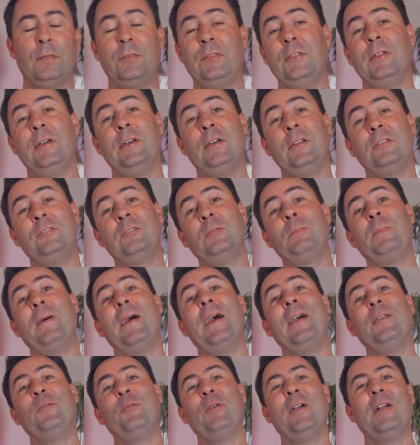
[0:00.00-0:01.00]
The
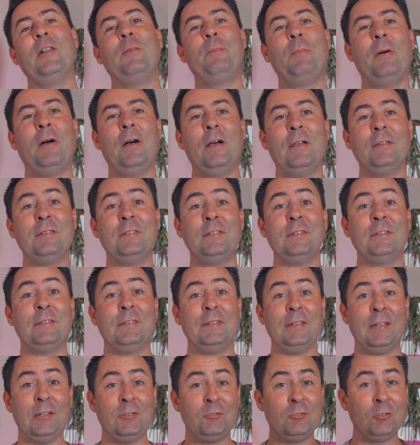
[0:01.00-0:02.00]
Japan Rail
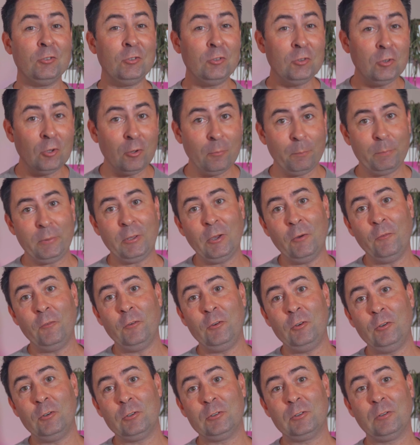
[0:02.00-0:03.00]
Pass, it should not be
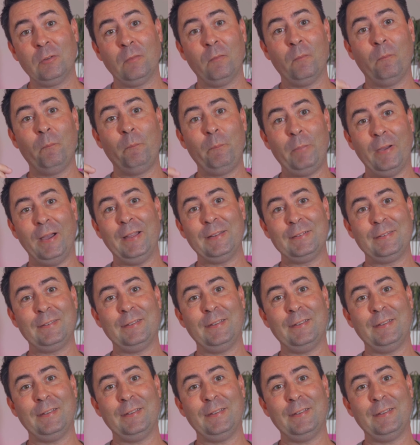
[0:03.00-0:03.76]
overlooked, but